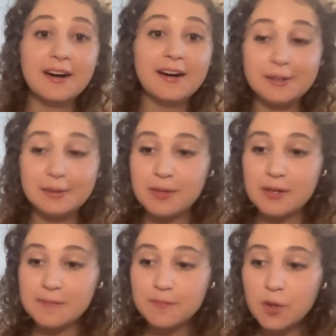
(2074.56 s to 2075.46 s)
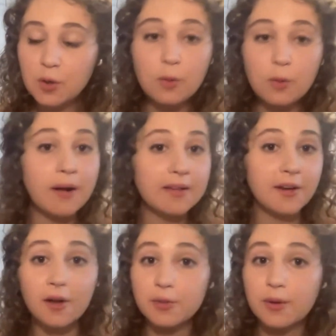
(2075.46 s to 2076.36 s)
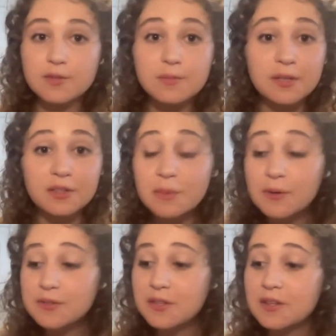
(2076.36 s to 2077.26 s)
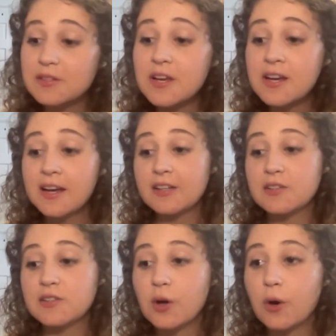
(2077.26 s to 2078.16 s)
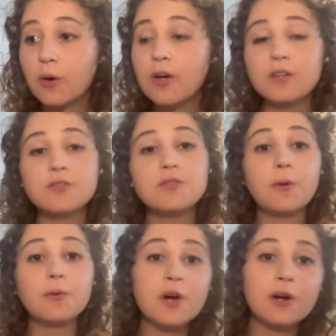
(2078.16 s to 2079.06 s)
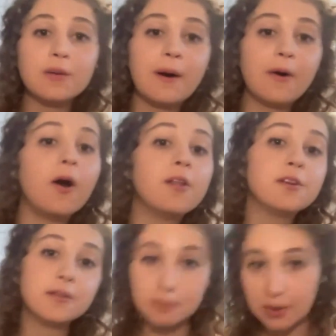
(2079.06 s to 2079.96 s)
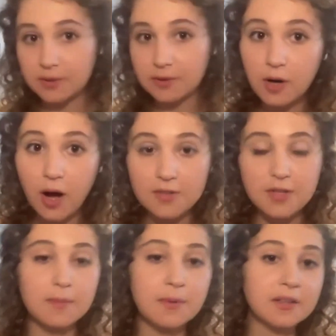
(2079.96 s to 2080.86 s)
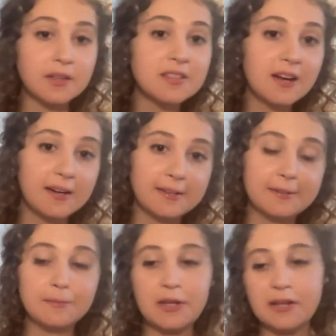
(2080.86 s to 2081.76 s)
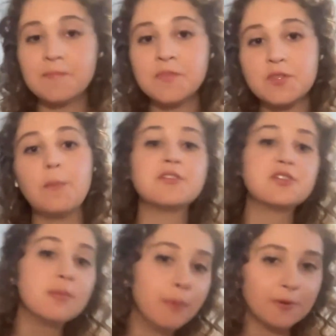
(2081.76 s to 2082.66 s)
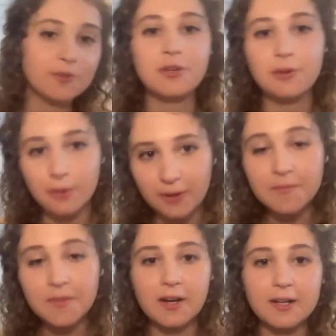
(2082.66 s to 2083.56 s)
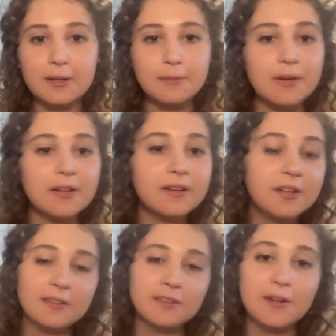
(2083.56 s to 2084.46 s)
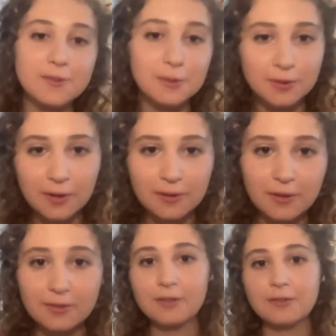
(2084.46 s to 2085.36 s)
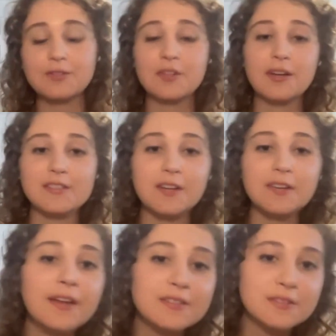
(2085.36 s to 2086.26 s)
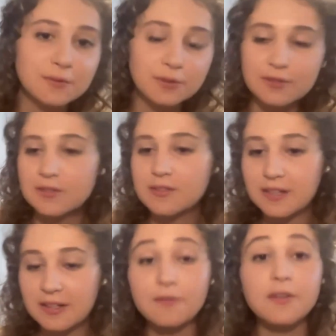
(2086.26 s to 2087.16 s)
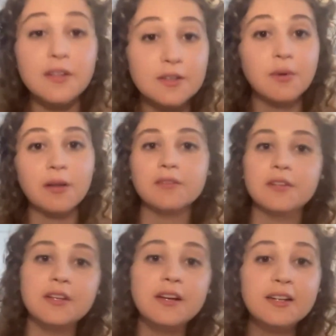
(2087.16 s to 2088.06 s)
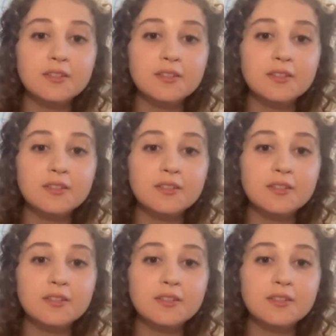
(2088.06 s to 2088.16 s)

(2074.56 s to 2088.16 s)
who might not otherwise be exposed to this. And so don't talk about other political hot topics, like don't mention abortion or gun laws or along those lines, unless, for instance, like if it is relevant